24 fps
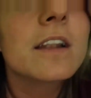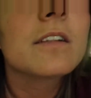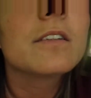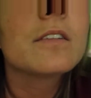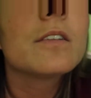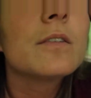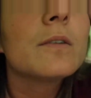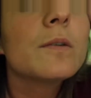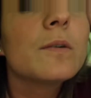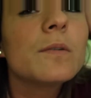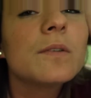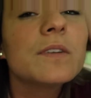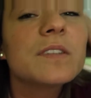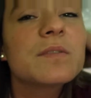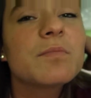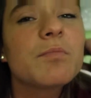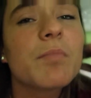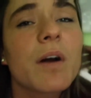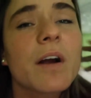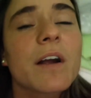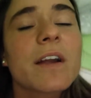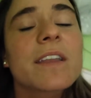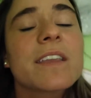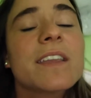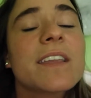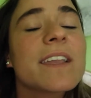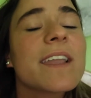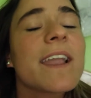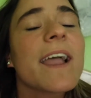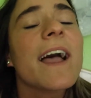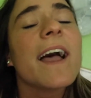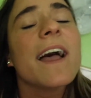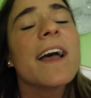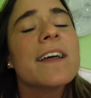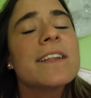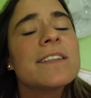don't know who he's barking
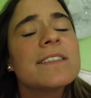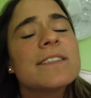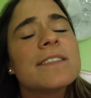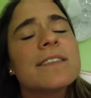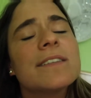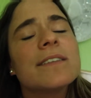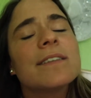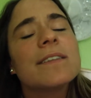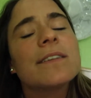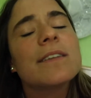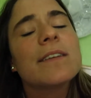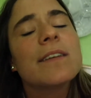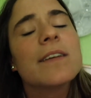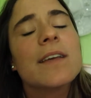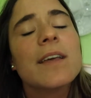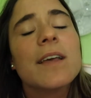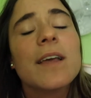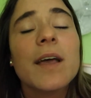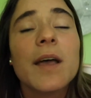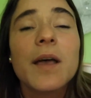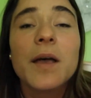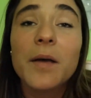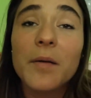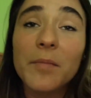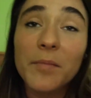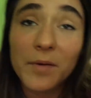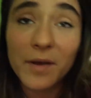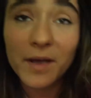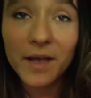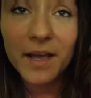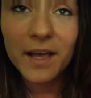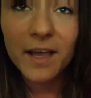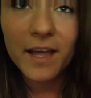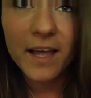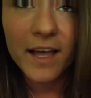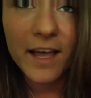at.
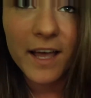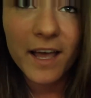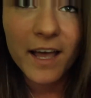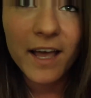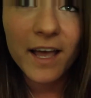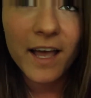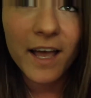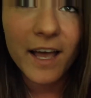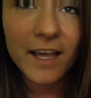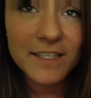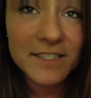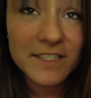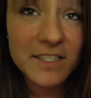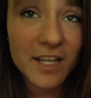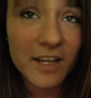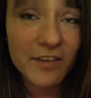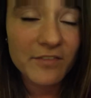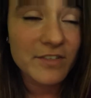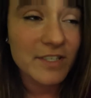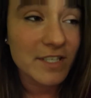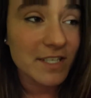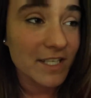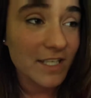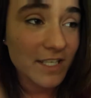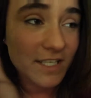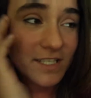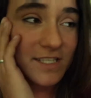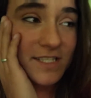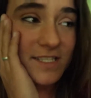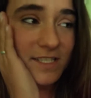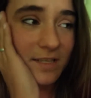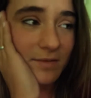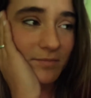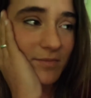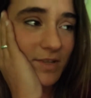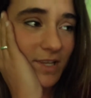But I still have to
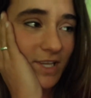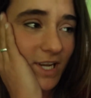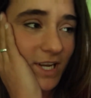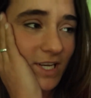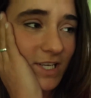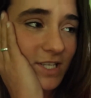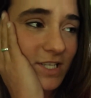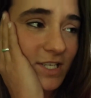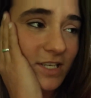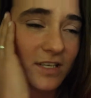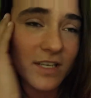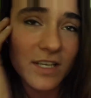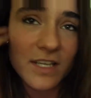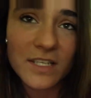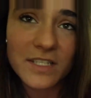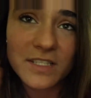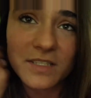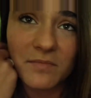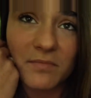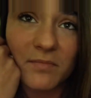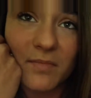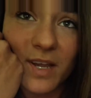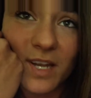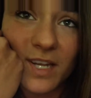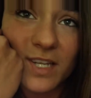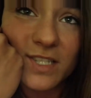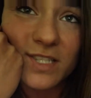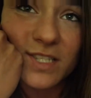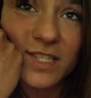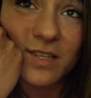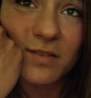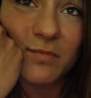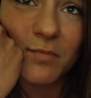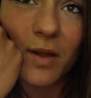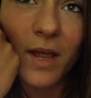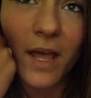eat something. I need to take some
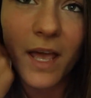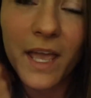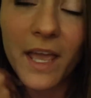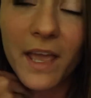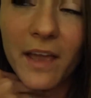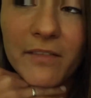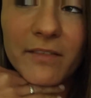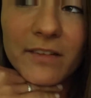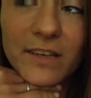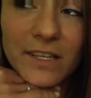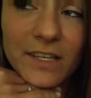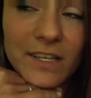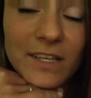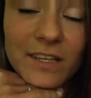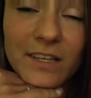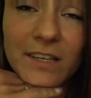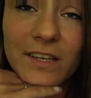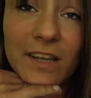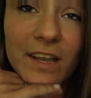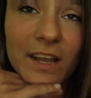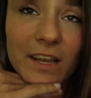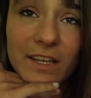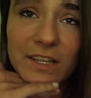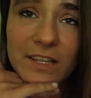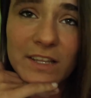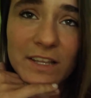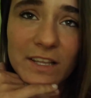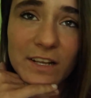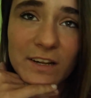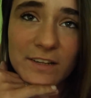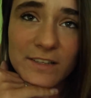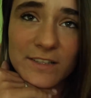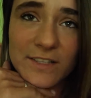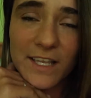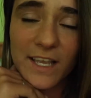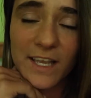medicine, but I haven't eaten
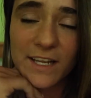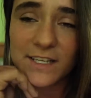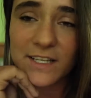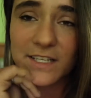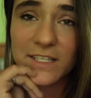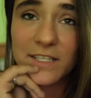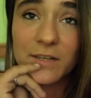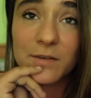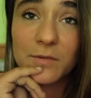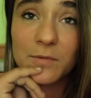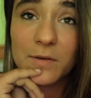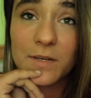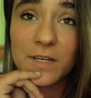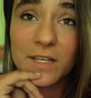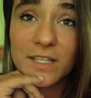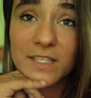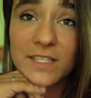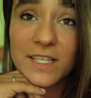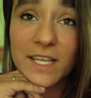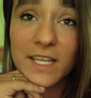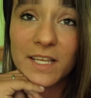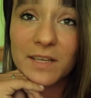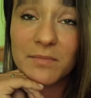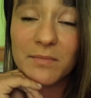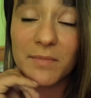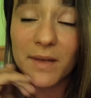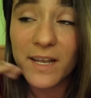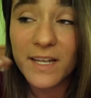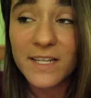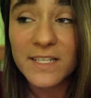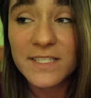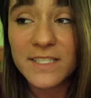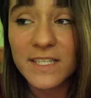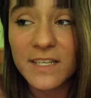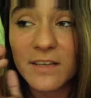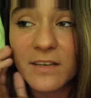anything all day, and I don't want to take
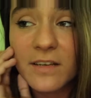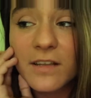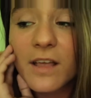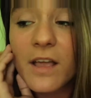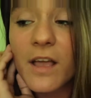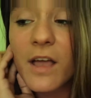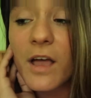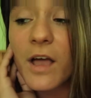medicine